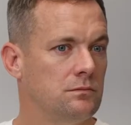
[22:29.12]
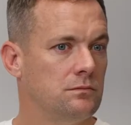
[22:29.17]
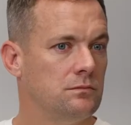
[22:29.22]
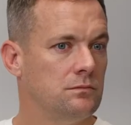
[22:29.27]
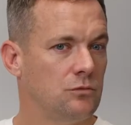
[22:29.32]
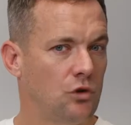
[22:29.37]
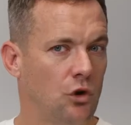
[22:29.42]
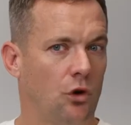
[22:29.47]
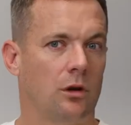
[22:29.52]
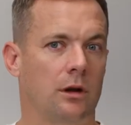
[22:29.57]

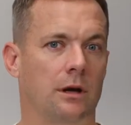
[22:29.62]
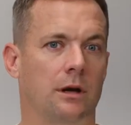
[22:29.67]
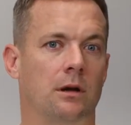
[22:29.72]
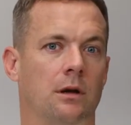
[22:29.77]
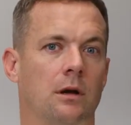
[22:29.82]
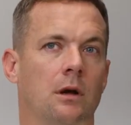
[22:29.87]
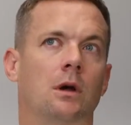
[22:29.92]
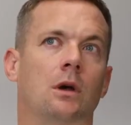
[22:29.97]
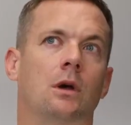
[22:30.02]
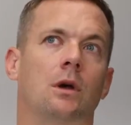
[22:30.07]
Totally.
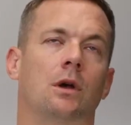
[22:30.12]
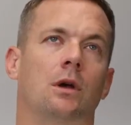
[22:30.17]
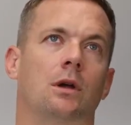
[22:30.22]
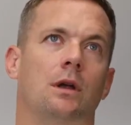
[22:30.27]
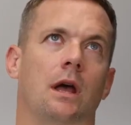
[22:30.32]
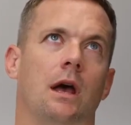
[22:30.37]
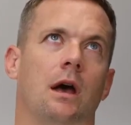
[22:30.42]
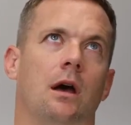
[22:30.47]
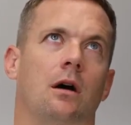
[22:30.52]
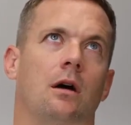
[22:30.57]

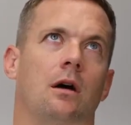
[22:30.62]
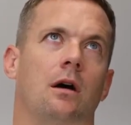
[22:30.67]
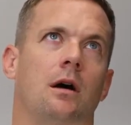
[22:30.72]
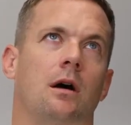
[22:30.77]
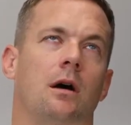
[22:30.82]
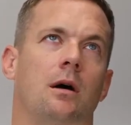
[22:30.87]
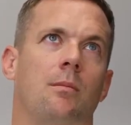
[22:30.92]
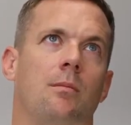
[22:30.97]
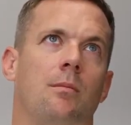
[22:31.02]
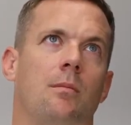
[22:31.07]
Yeah.
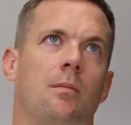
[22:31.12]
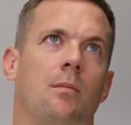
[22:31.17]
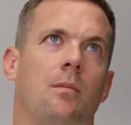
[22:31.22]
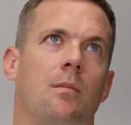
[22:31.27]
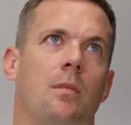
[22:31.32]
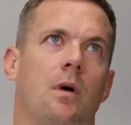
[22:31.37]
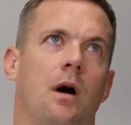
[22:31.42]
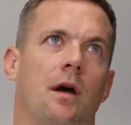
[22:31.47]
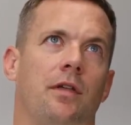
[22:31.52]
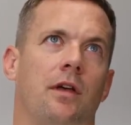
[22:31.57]

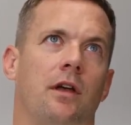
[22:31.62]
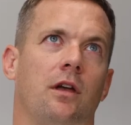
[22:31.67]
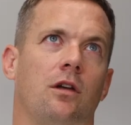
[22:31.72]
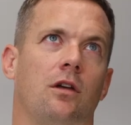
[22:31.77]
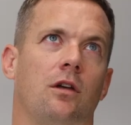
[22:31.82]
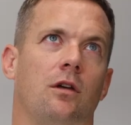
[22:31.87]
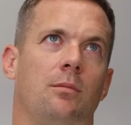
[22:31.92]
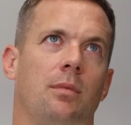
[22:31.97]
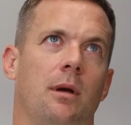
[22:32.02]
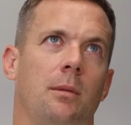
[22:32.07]
I think
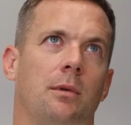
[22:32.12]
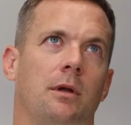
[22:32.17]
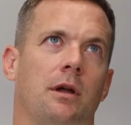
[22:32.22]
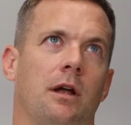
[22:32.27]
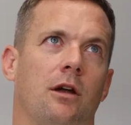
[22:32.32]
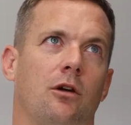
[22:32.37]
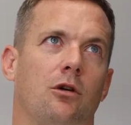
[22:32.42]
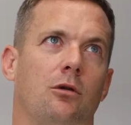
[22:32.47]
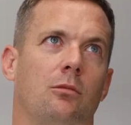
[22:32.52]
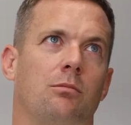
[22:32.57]
people are going
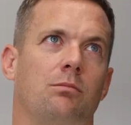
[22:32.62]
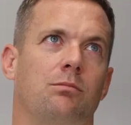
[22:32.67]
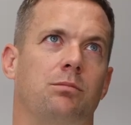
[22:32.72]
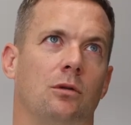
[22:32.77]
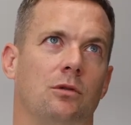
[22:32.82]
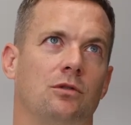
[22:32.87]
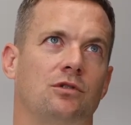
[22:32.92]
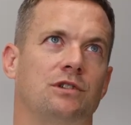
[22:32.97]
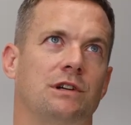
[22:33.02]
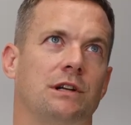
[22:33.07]
to call
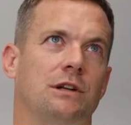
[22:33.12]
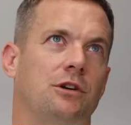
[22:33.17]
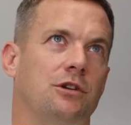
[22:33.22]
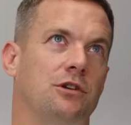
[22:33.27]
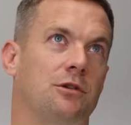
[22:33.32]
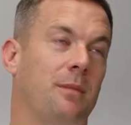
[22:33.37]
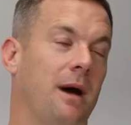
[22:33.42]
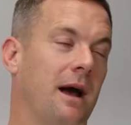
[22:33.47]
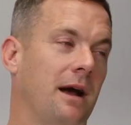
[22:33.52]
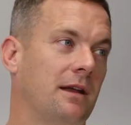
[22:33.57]
bullshit on your
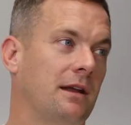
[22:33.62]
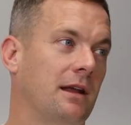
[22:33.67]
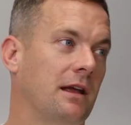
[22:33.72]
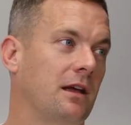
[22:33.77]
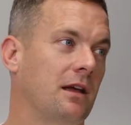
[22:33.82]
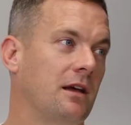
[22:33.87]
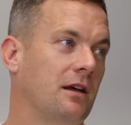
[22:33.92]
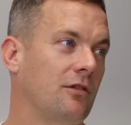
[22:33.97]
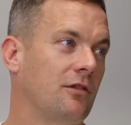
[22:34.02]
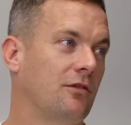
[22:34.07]
marketing
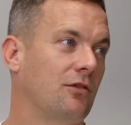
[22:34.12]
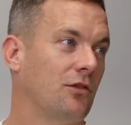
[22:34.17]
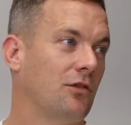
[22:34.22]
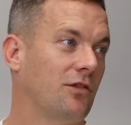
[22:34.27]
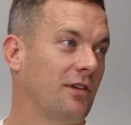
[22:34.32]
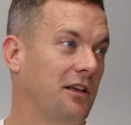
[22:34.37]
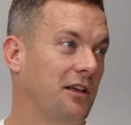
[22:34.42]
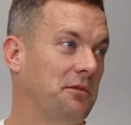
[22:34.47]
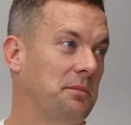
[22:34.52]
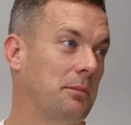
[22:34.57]
if your
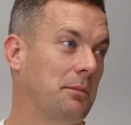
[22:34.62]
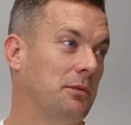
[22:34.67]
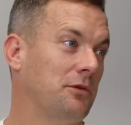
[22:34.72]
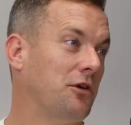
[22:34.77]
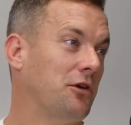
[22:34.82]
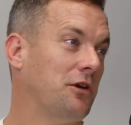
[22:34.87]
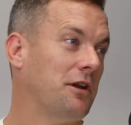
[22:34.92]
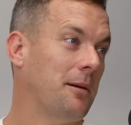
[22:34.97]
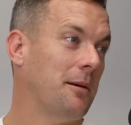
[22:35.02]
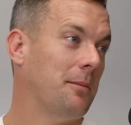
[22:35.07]
salespeople
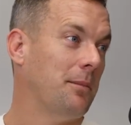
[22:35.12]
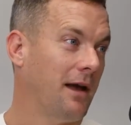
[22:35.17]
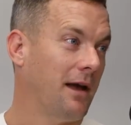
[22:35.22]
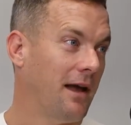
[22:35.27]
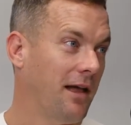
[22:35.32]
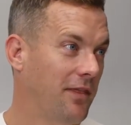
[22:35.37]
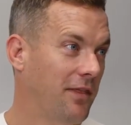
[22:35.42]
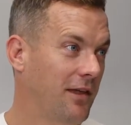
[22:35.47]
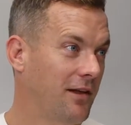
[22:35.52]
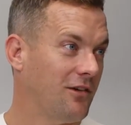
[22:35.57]
turn up
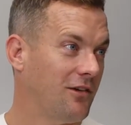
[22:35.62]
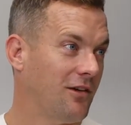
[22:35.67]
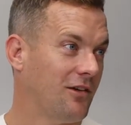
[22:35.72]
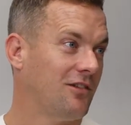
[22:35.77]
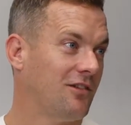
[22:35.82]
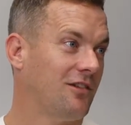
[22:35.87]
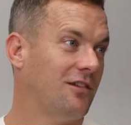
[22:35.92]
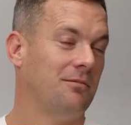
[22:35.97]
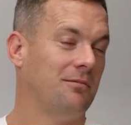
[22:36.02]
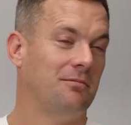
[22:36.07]
and they're
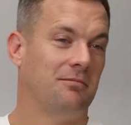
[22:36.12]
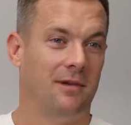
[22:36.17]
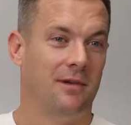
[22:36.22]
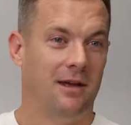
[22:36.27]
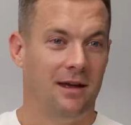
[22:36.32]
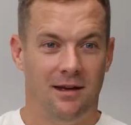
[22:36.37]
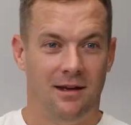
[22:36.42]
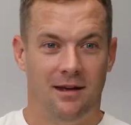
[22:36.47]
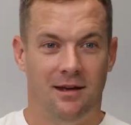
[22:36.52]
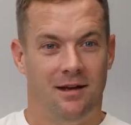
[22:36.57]
just,
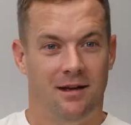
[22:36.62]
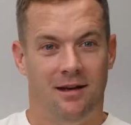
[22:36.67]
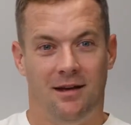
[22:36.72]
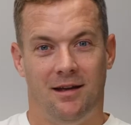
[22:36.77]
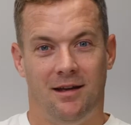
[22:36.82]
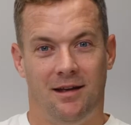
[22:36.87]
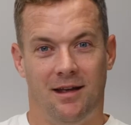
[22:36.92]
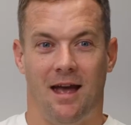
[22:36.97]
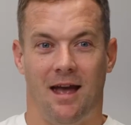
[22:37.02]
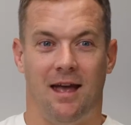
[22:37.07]

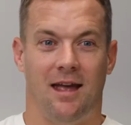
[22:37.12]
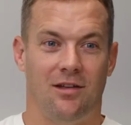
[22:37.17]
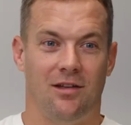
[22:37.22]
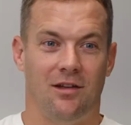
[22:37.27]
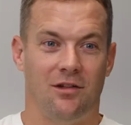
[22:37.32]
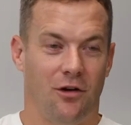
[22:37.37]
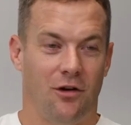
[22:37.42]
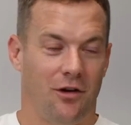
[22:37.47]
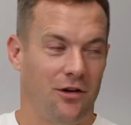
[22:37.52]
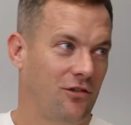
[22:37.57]
either
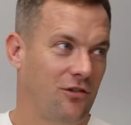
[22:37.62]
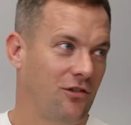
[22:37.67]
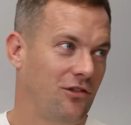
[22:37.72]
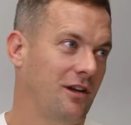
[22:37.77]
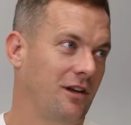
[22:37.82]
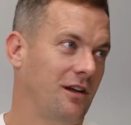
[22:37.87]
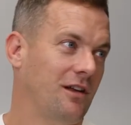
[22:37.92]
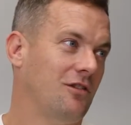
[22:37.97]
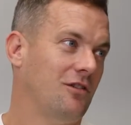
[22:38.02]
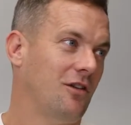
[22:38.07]
not
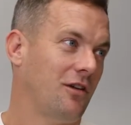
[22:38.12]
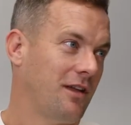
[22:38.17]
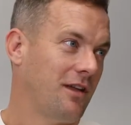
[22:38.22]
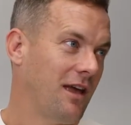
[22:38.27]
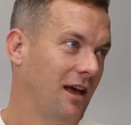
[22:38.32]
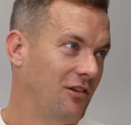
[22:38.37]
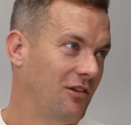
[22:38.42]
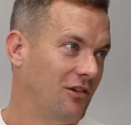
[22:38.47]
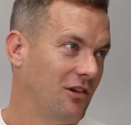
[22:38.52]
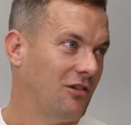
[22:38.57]
interested, not
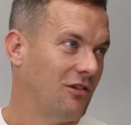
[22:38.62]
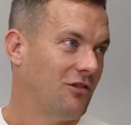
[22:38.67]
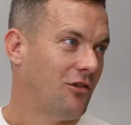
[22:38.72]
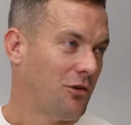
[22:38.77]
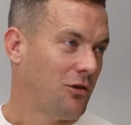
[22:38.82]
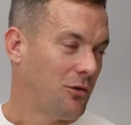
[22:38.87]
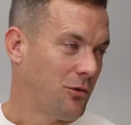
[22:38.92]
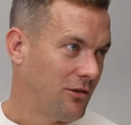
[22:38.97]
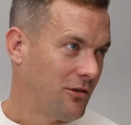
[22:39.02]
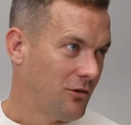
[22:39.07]
engaging, don't know
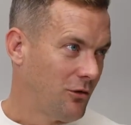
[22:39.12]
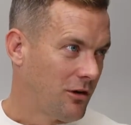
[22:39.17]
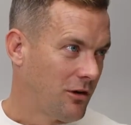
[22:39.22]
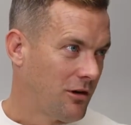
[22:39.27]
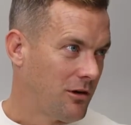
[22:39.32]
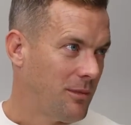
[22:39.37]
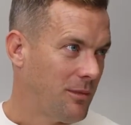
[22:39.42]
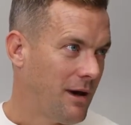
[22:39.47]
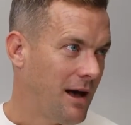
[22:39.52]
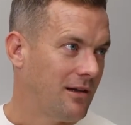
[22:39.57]
what they're talking
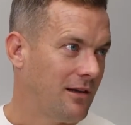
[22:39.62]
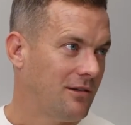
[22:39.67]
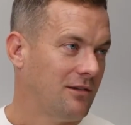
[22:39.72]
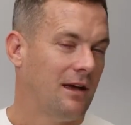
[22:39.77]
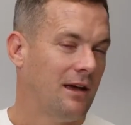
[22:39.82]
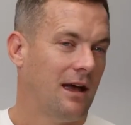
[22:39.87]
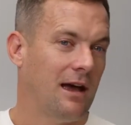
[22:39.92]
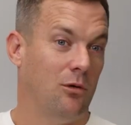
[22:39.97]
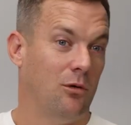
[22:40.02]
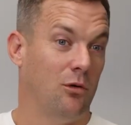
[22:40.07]
about,
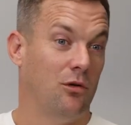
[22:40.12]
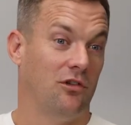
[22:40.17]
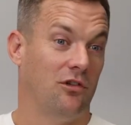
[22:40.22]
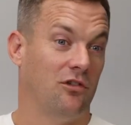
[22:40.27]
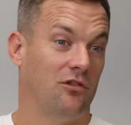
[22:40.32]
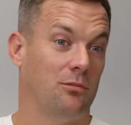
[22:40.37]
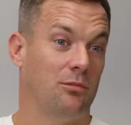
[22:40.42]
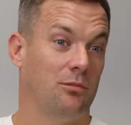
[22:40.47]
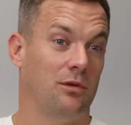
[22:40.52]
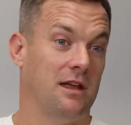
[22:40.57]
or just
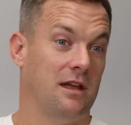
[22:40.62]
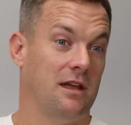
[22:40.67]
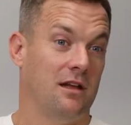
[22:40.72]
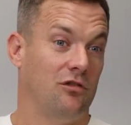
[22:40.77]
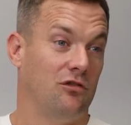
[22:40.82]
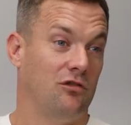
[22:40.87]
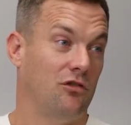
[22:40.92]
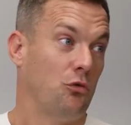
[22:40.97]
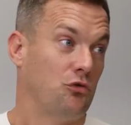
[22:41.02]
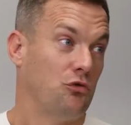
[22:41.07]
simply
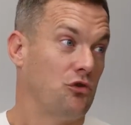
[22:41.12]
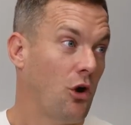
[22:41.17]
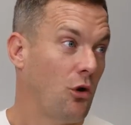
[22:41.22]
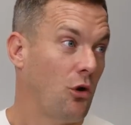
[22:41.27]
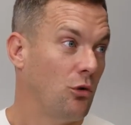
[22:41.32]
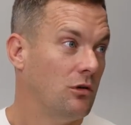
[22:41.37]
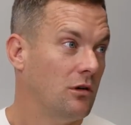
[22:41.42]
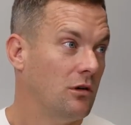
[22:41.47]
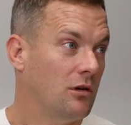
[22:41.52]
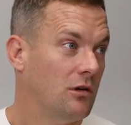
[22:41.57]
don't go. Yeah.